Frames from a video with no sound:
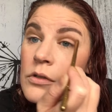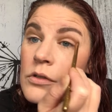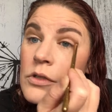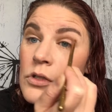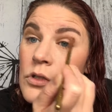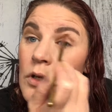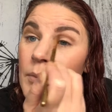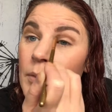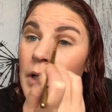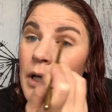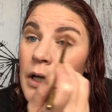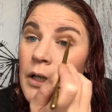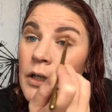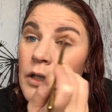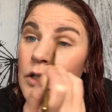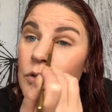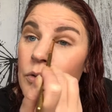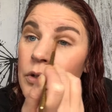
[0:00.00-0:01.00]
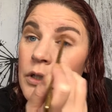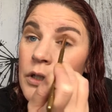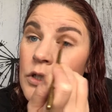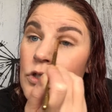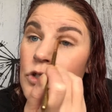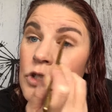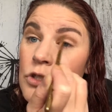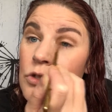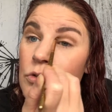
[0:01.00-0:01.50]
So I'm kind of doing a
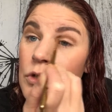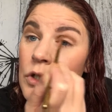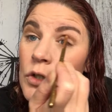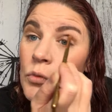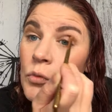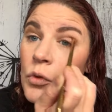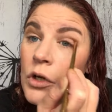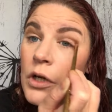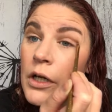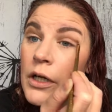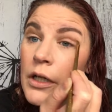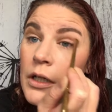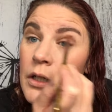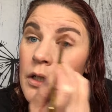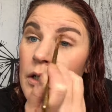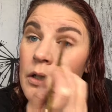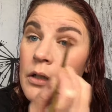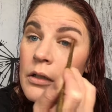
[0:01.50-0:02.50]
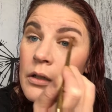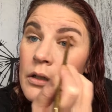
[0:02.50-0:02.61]
two-in-one.